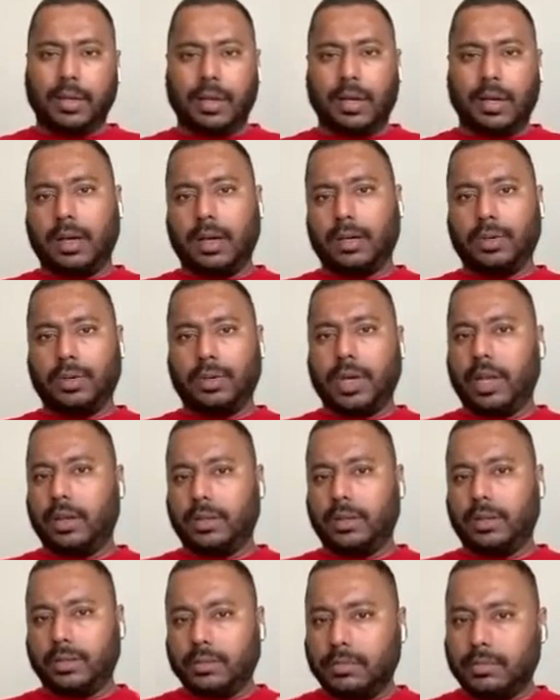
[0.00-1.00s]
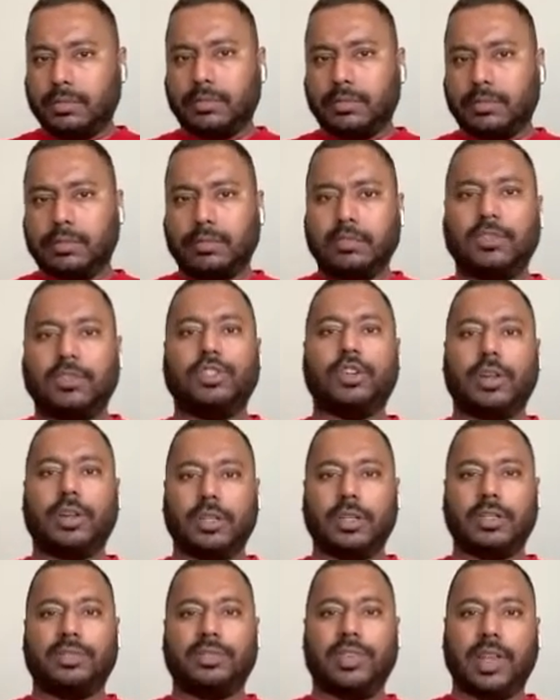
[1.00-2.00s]
you can join
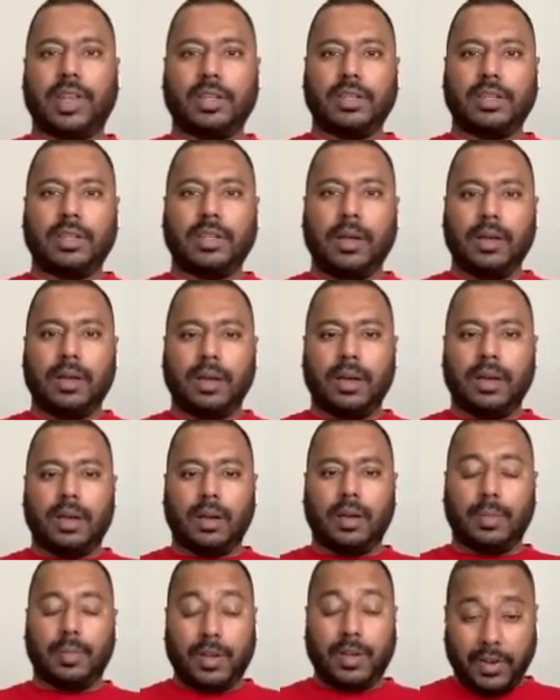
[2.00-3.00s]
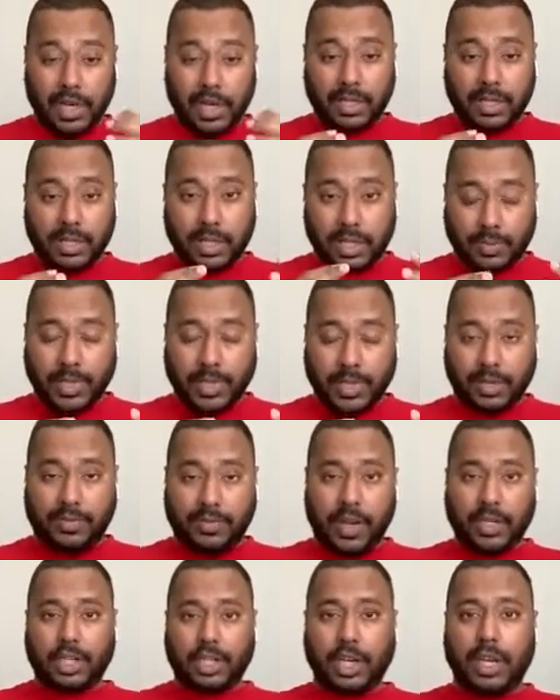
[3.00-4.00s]
this event. But whereas the
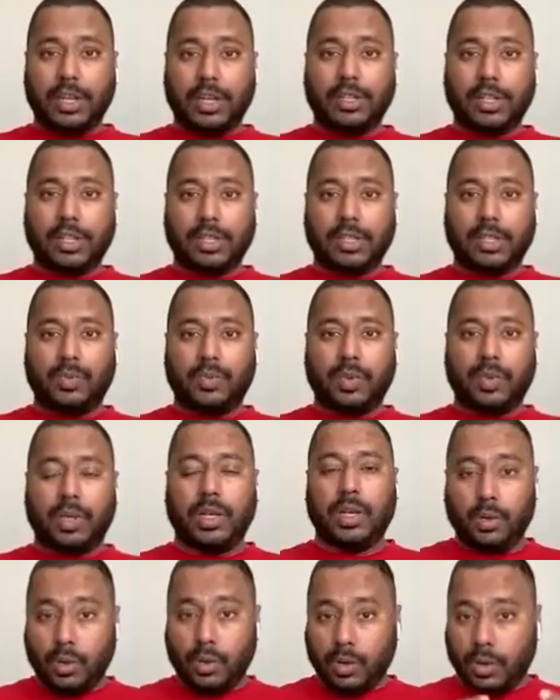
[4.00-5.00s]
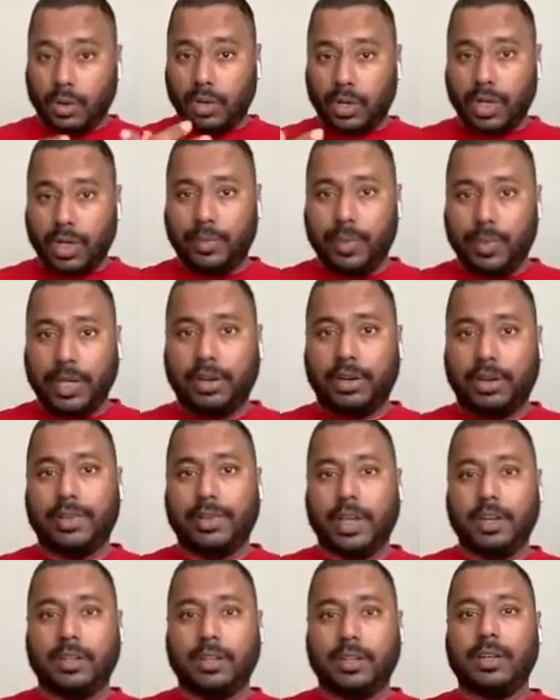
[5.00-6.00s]
specific challenges, it'll only be
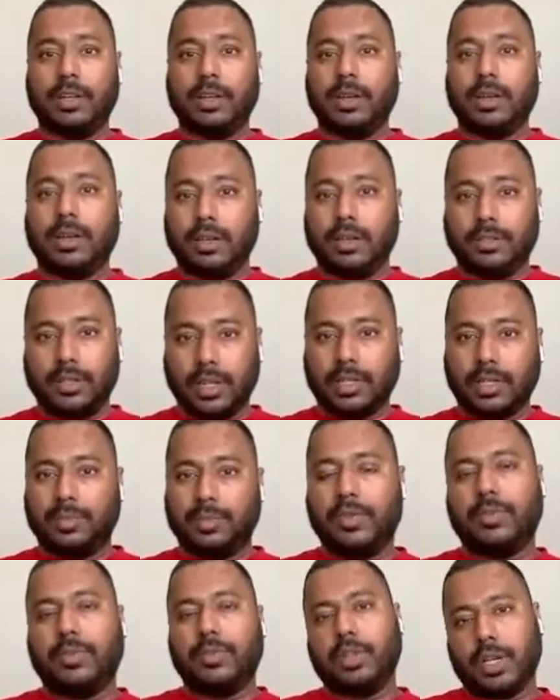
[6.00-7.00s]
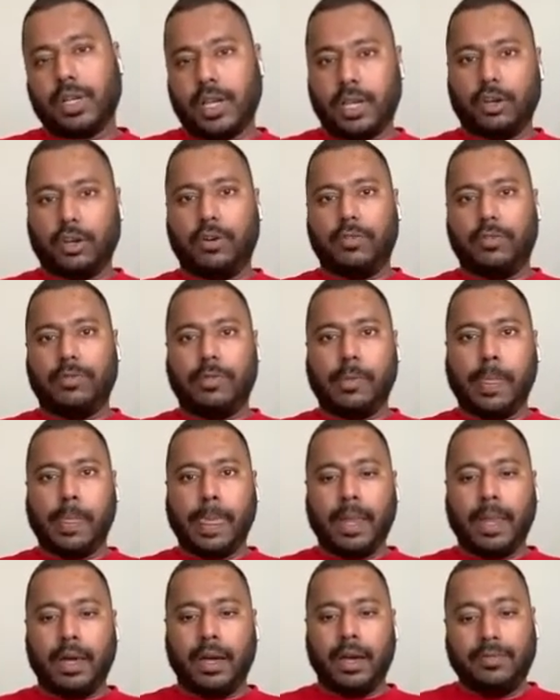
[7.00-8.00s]
revealed just before the kickoff.
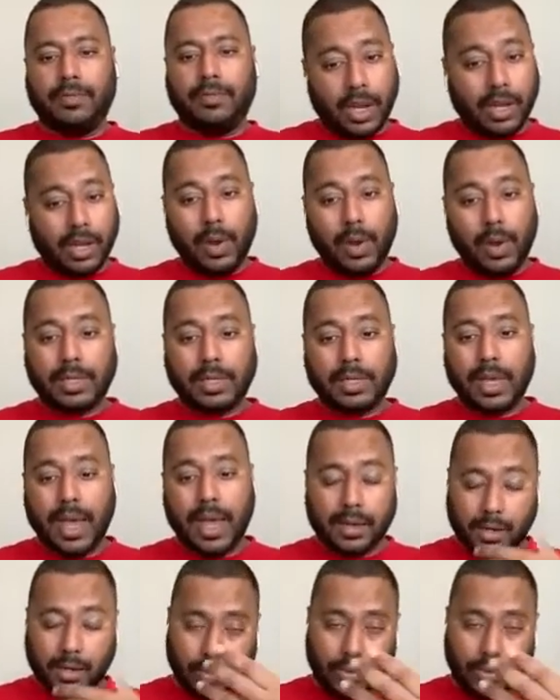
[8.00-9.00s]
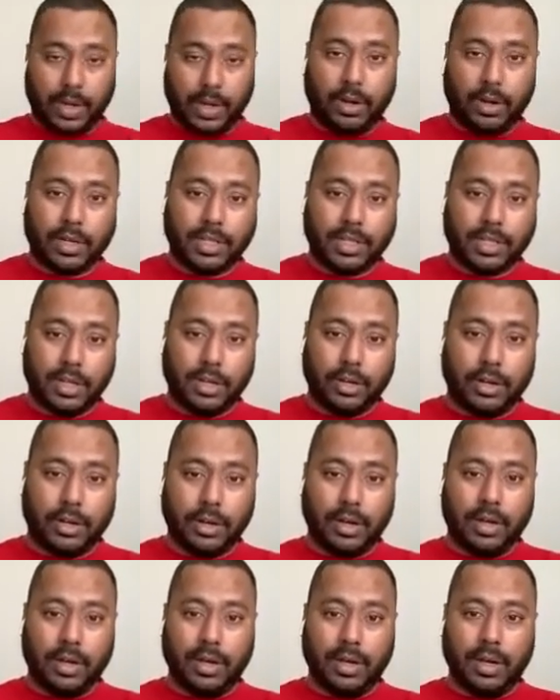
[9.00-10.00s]
For InvestHack, we actually
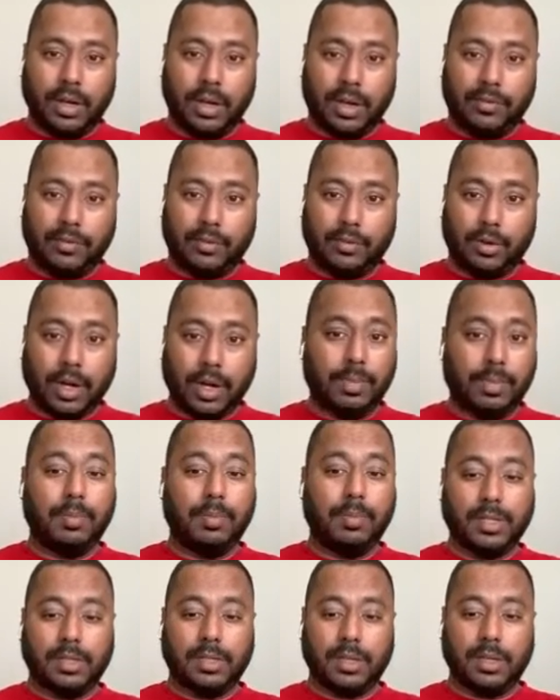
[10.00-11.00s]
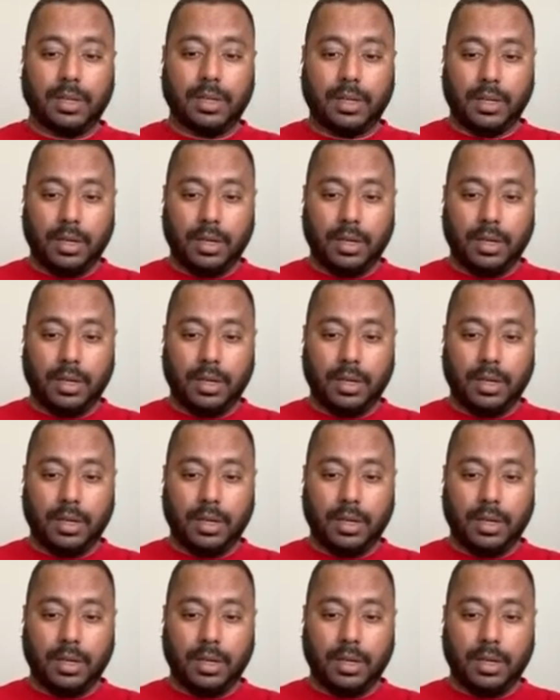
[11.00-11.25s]
have already published the